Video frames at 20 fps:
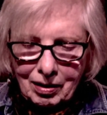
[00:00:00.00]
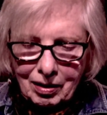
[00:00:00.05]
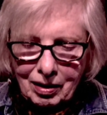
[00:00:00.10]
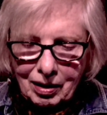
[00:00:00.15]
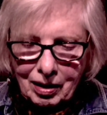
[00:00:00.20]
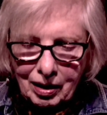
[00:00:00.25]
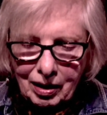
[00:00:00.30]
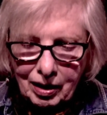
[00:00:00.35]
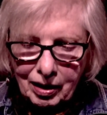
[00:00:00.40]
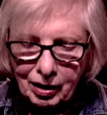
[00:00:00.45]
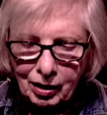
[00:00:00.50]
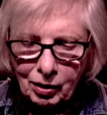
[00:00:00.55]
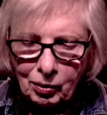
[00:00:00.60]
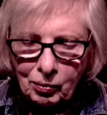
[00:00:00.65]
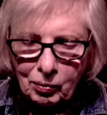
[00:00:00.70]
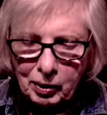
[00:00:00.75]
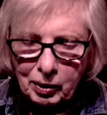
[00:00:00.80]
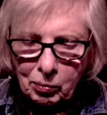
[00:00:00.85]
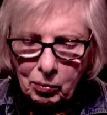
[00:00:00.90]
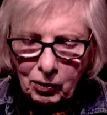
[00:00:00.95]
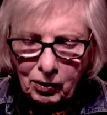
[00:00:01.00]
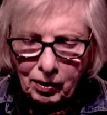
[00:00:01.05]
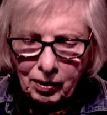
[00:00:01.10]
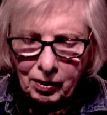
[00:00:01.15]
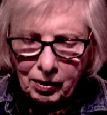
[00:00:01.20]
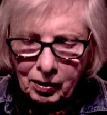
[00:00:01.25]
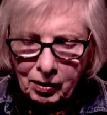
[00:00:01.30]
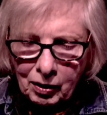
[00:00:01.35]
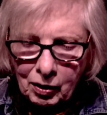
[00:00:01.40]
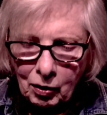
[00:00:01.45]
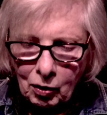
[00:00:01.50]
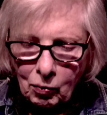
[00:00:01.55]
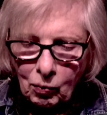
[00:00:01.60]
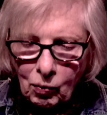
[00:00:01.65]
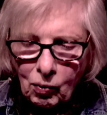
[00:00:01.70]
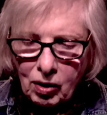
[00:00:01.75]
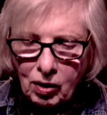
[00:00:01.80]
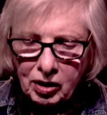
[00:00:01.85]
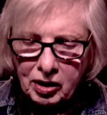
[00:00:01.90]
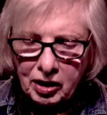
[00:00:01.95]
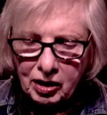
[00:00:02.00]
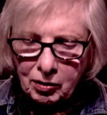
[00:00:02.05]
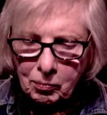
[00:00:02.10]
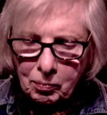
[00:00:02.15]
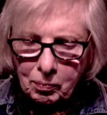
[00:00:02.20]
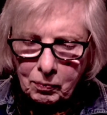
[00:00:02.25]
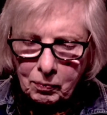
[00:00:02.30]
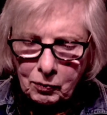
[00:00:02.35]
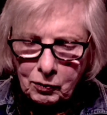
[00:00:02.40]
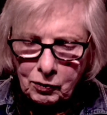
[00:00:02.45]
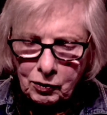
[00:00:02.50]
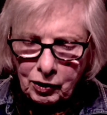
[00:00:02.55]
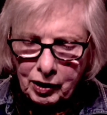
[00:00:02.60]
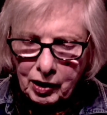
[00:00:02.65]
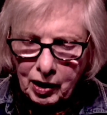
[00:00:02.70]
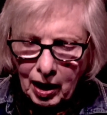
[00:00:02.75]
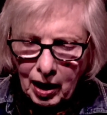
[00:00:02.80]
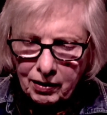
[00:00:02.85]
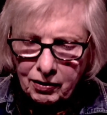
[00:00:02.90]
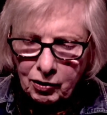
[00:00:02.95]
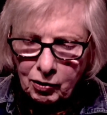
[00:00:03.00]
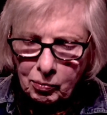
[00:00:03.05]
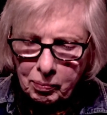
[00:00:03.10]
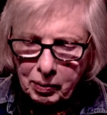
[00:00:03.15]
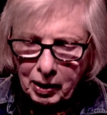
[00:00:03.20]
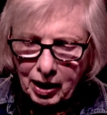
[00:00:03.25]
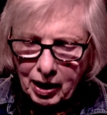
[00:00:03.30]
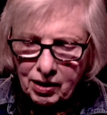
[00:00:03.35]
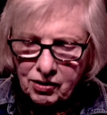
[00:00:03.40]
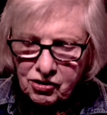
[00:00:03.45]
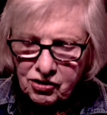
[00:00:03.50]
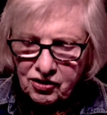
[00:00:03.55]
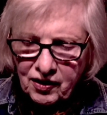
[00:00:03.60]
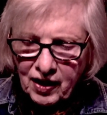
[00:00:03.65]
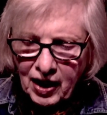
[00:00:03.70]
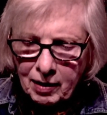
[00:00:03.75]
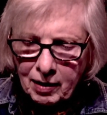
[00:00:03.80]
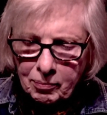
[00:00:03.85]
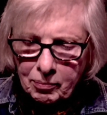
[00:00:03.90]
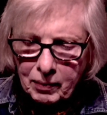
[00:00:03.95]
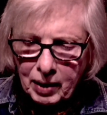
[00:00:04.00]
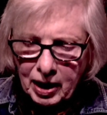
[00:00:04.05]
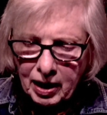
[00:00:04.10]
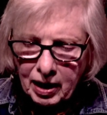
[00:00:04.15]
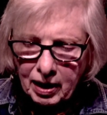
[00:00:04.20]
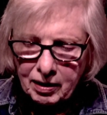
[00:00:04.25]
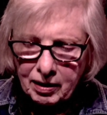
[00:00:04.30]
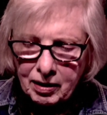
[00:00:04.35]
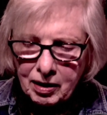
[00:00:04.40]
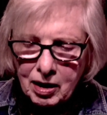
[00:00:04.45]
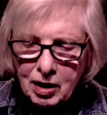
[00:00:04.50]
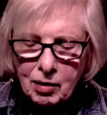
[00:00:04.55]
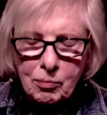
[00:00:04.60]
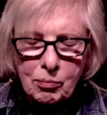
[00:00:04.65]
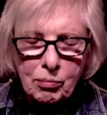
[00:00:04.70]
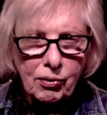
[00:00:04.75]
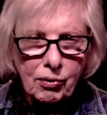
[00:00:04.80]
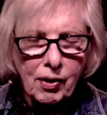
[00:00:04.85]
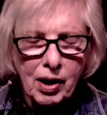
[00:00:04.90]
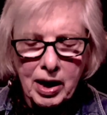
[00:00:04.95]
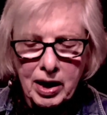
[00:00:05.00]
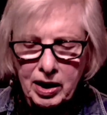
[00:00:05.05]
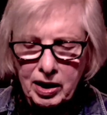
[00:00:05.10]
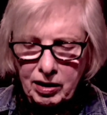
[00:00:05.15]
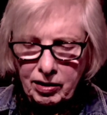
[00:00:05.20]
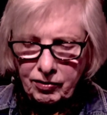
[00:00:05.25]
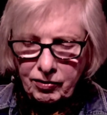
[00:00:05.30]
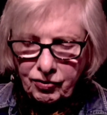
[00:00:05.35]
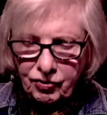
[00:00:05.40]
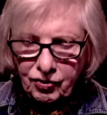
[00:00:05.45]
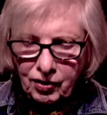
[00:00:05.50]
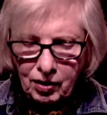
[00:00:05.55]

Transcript: Here we were, walking together past that man, brave,